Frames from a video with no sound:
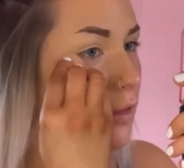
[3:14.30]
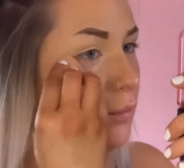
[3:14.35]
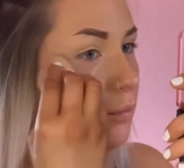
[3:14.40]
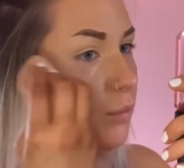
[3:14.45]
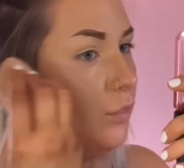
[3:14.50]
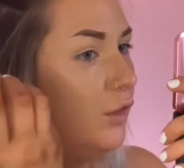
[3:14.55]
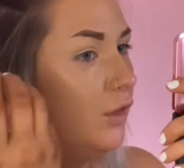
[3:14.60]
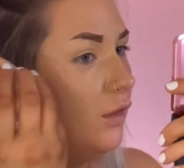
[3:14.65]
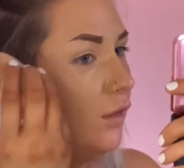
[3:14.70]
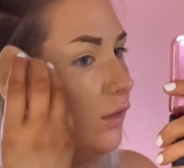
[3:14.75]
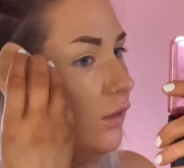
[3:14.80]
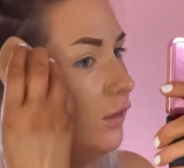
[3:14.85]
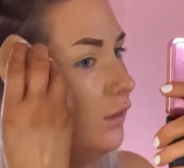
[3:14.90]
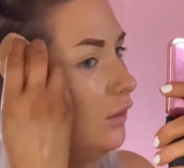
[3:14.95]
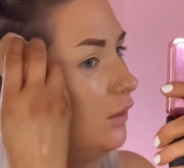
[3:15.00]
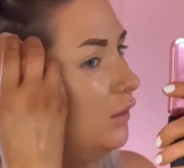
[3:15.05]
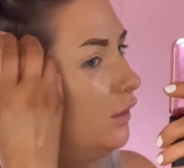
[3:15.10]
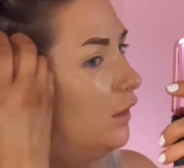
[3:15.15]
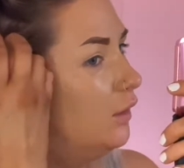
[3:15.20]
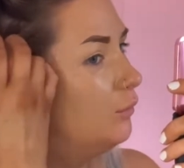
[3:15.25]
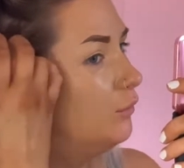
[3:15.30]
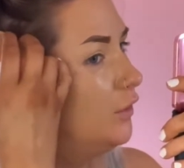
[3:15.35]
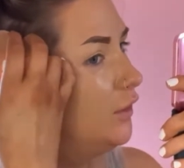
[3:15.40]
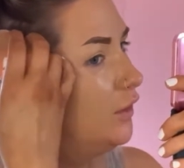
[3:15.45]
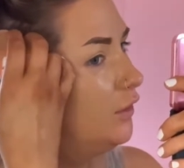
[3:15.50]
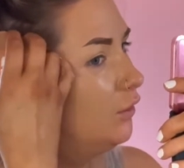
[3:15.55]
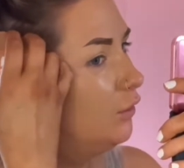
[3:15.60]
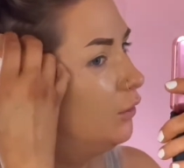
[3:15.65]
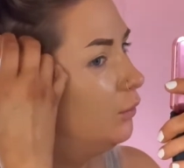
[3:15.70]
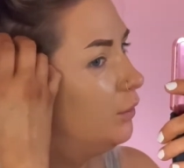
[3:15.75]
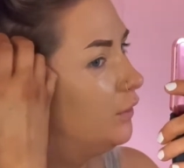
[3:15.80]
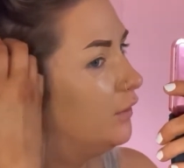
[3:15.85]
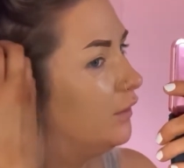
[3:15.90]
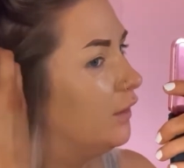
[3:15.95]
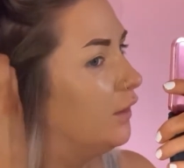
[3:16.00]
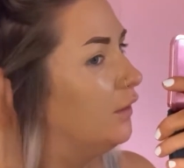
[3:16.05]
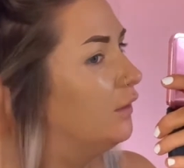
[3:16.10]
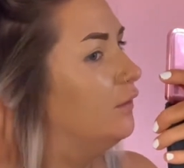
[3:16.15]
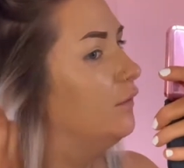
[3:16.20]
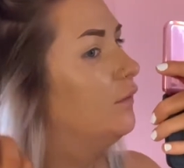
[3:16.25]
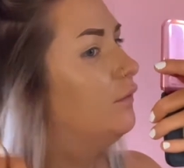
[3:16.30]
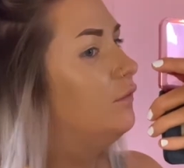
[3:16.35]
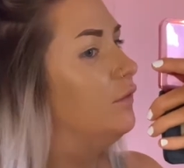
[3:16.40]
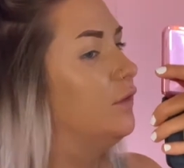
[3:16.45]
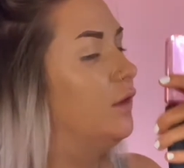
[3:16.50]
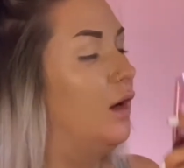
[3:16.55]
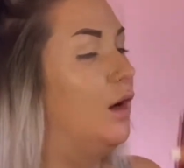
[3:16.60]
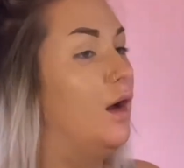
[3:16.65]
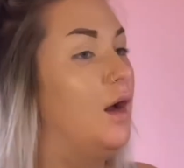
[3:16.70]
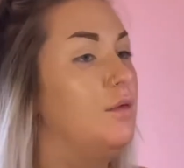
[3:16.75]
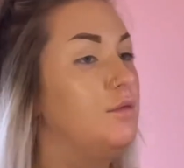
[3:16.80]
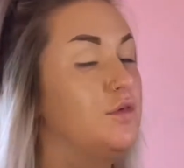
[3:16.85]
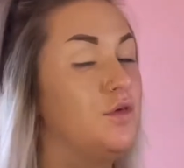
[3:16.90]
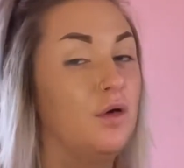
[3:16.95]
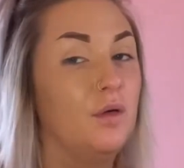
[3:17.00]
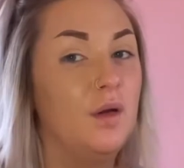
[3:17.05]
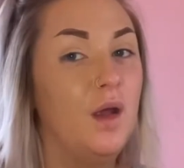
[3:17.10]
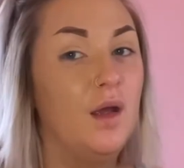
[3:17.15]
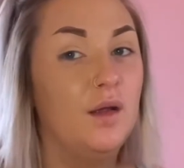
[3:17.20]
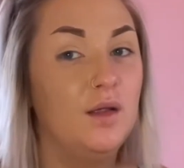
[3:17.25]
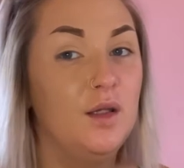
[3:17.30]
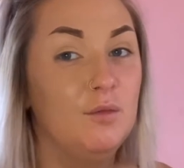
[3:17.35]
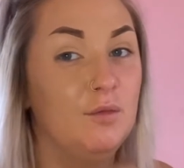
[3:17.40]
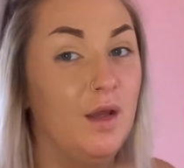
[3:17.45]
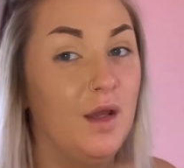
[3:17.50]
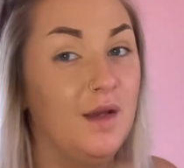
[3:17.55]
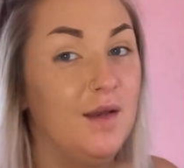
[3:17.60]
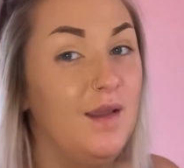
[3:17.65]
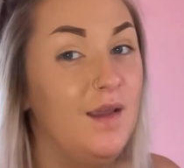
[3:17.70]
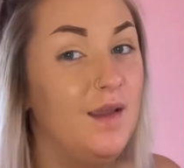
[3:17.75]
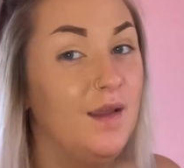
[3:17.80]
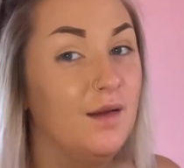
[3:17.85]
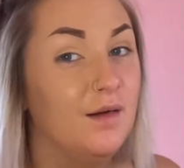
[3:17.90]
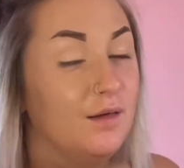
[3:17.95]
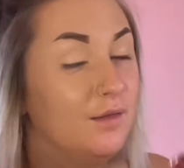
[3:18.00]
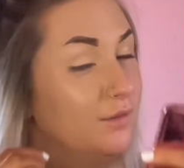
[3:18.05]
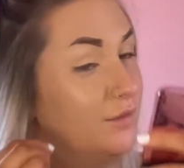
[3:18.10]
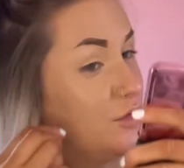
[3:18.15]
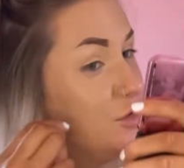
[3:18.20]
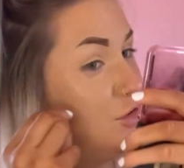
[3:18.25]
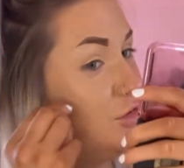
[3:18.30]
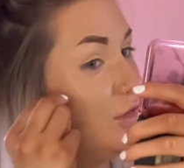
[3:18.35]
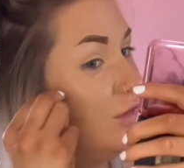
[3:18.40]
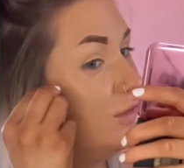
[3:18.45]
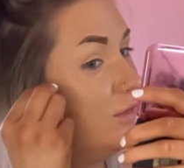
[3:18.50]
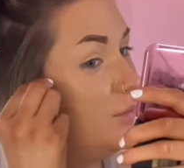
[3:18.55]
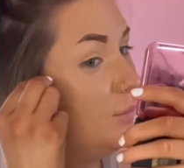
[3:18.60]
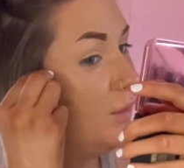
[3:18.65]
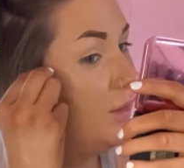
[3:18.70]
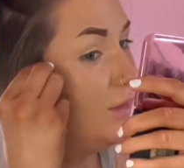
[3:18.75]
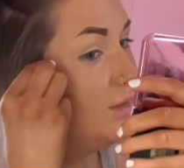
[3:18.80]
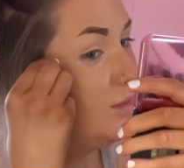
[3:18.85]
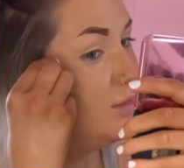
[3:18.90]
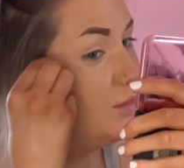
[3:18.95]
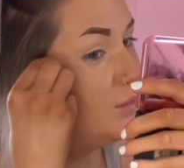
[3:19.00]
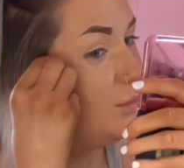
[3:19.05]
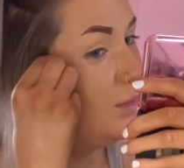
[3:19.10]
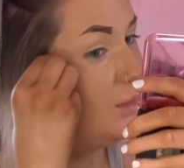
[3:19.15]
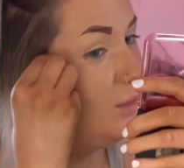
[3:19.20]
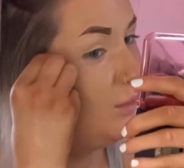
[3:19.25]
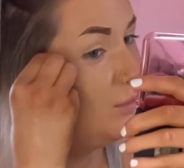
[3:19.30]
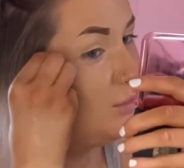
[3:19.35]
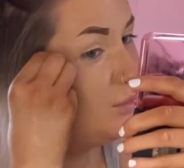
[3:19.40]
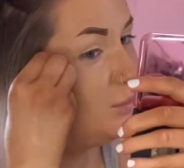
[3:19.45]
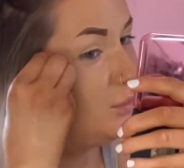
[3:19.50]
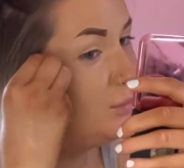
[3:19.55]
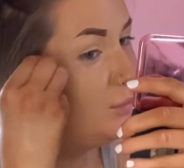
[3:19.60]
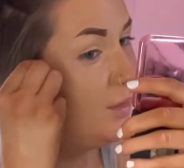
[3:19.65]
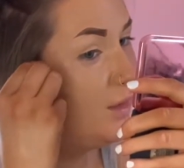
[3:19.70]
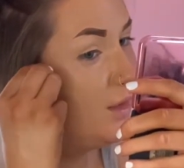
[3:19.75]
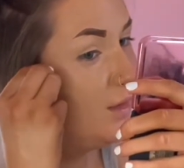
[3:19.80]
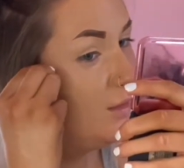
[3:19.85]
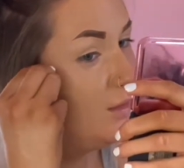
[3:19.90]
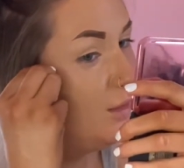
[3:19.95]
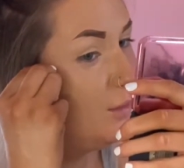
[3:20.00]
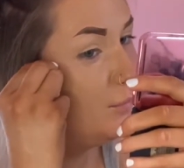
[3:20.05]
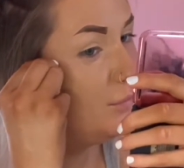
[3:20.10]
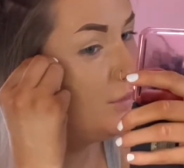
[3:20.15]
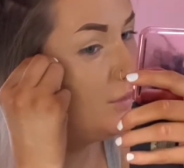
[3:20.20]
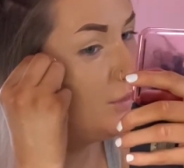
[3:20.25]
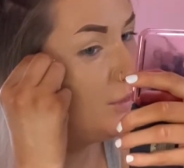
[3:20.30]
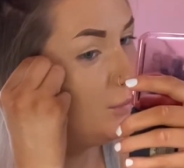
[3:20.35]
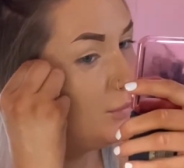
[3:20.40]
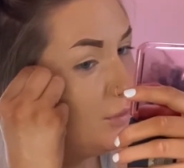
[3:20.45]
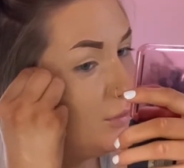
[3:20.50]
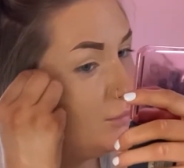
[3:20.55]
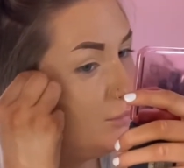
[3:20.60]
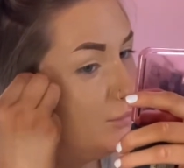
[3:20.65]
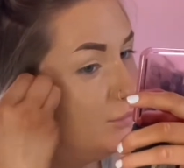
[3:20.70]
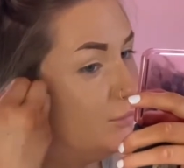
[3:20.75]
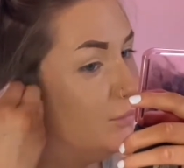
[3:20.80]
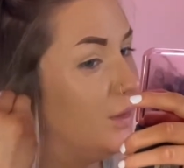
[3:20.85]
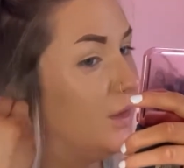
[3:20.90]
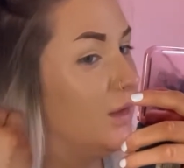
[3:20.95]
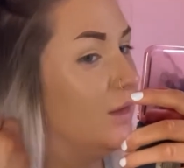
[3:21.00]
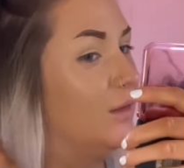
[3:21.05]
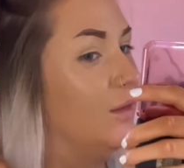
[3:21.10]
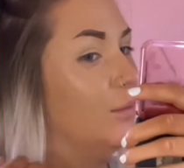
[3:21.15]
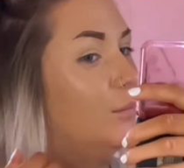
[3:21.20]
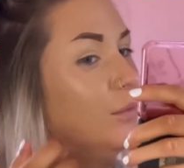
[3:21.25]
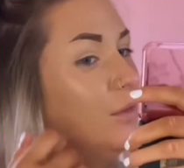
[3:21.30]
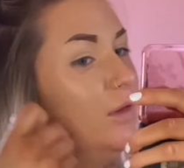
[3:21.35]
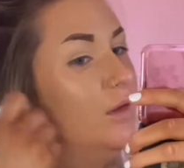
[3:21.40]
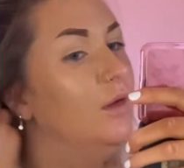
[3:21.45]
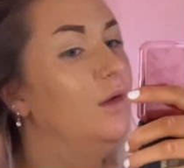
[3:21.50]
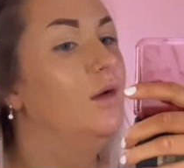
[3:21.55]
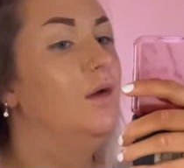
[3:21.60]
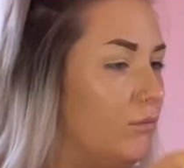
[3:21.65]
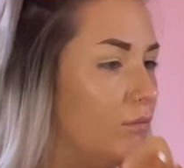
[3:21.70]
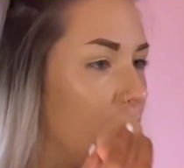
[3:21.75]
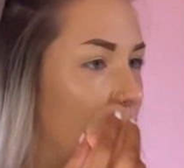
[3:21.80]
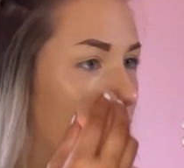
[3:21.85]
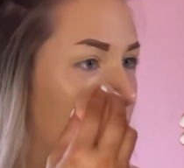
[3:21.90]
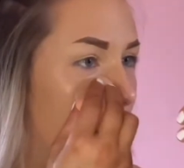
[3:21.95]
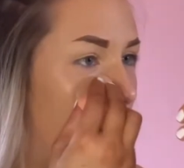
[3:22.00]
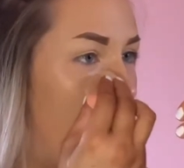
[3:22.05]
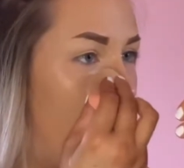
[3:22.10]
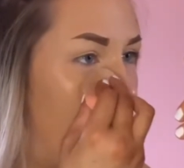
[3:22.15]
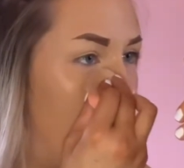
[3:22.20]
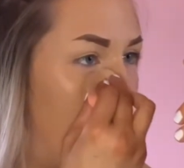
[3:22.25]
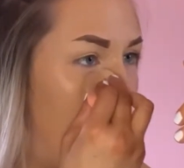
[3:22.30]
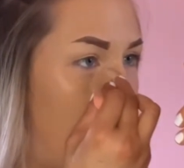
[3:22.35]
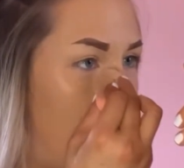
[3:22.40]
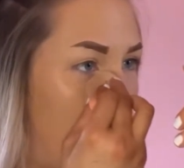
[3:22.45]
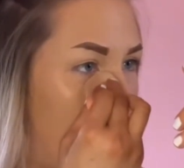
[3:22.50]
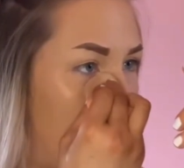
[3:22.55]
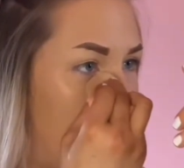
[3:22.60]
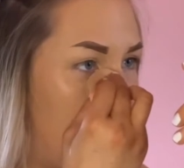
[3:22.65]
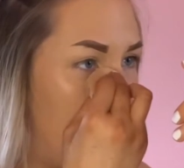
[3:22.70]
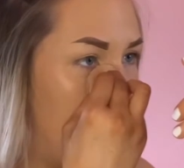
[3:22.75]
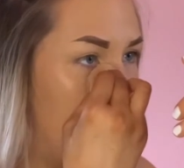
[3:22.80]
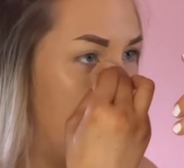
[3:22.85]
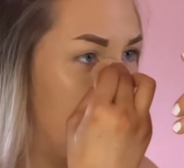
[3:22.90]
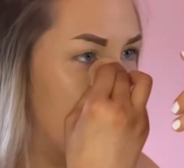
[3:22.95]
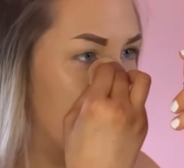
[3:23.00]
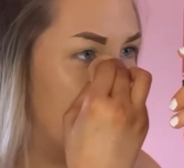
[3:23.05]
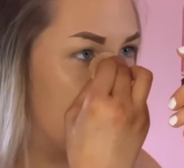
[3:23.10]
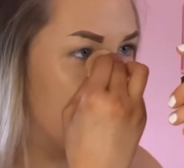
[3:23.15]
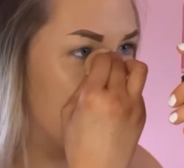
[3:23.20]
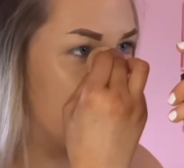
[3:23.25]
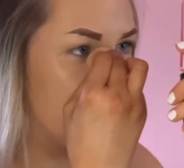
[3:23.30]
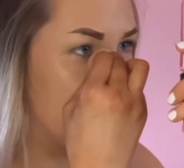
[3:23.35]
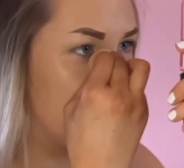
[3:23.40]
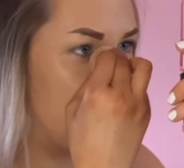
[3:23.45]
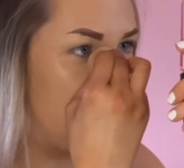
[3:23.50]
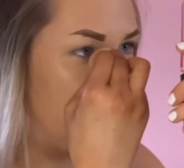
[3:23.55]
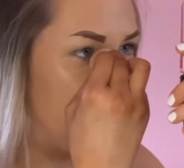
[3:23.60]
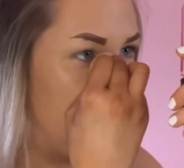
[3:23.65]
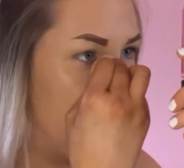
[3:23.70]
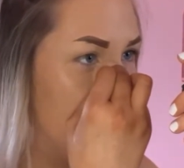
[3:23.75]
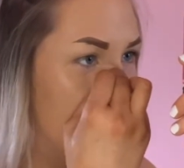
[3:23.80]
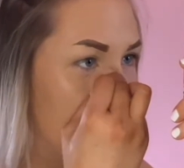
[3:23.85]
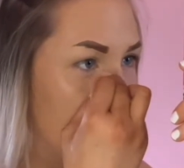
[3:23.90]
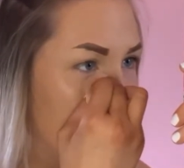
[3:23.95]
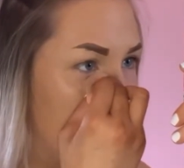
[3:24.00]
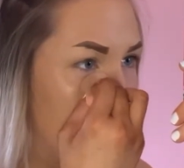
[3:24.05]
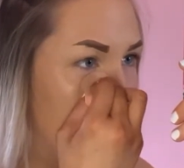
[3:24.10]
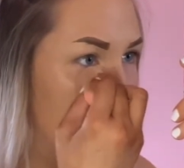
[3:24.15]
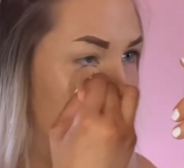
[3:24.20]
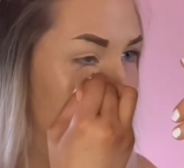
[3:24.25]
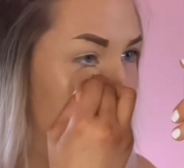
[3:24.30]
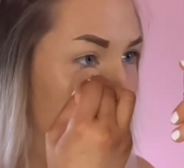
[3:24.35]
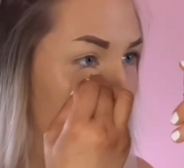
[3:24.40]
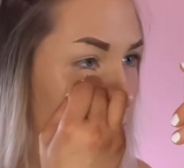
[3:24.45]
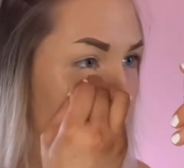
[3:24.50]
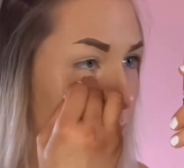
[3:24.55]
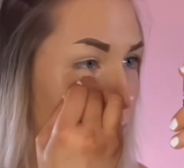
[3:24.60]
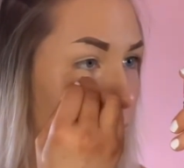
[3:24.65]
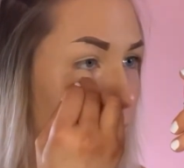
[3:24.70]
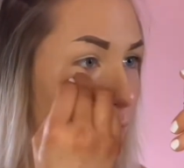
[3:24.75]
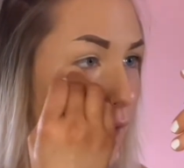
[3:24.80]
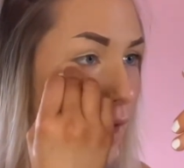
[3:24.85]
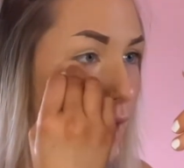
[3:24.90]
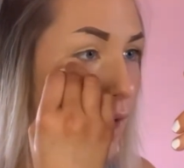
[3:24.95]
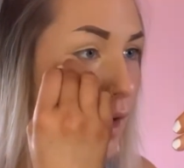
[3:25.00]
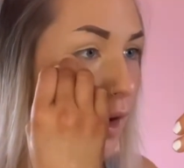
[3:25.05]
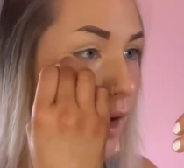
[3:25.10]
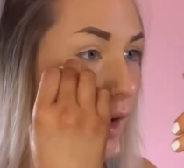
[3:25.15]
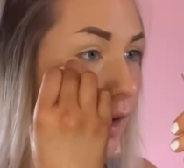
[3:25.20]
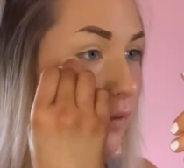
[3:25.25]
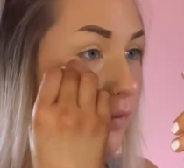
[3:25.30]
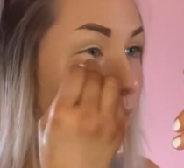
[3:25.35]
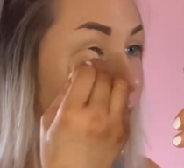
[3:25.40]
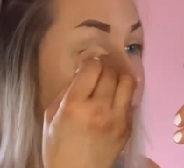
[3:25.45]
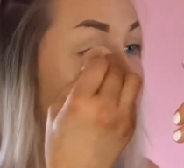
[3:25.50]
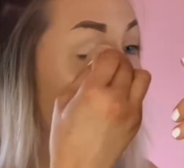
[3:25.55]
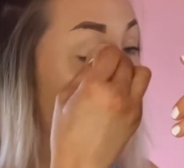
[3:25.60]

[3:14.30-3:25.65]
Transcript: But I'm really hoping that I'm sorry, I keep getting hair stuck to me. This is why I always put my hair up to do my makeup. Yeah, I'm hoping that the restrictions get eased soon. I think the